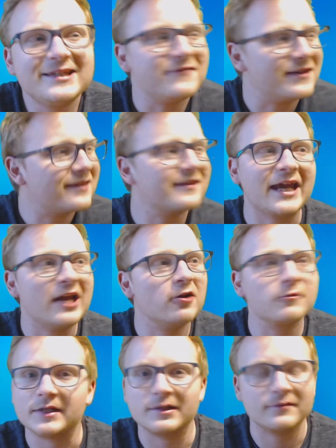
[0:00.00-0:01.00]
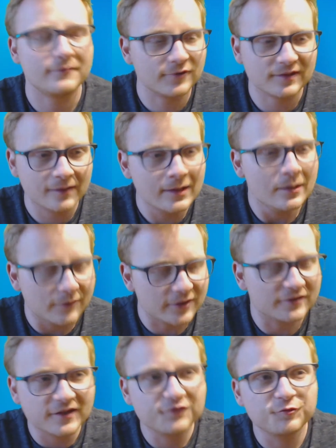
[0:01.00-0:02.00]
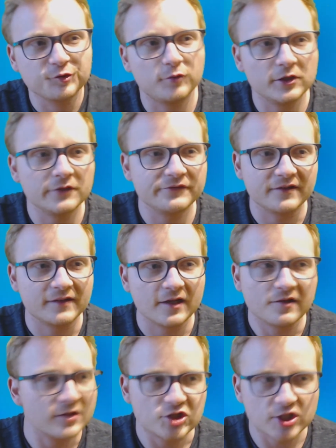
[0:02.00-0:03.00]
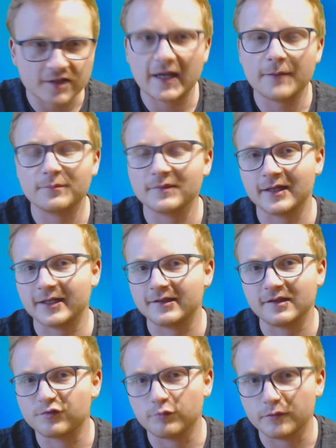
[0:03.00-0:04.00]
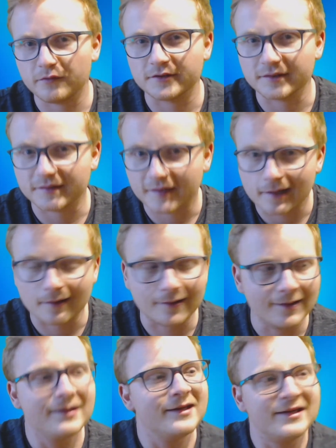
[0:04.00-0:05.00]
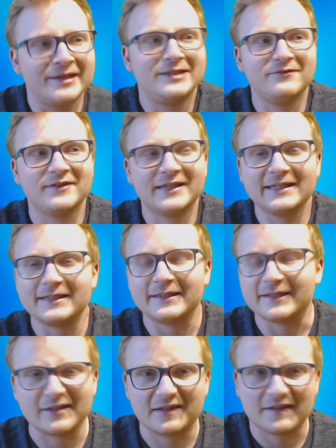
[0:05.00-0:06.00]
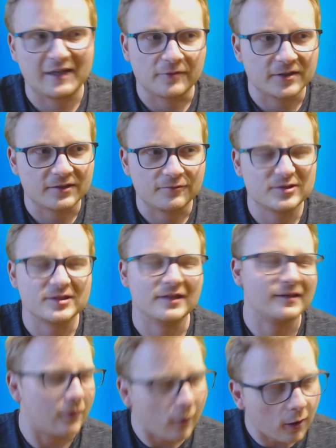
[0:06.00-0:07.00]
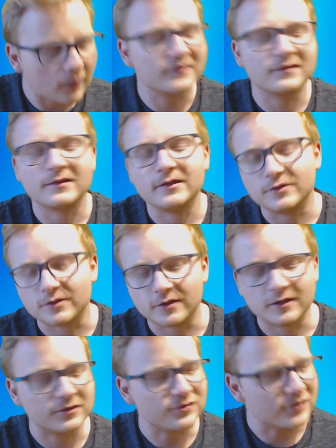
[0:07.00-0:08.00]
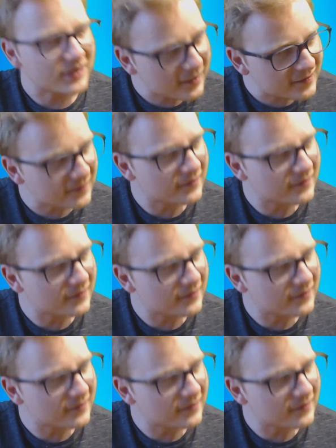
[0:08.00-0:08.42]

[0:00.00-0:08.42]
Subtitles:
even scare me. It was because this was one of the scares that just happened like this without a tell. And even then it didn't scare me, because it was just, honestly, you're gonna do this